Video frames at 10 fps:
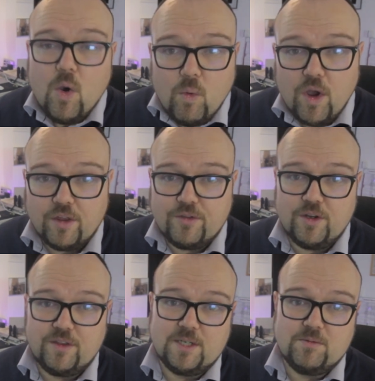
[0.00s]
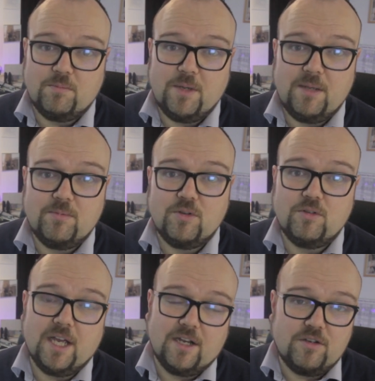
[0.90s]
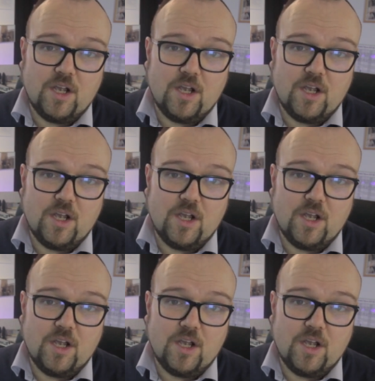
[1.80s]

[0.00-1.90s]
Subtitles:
work through things with people, kind of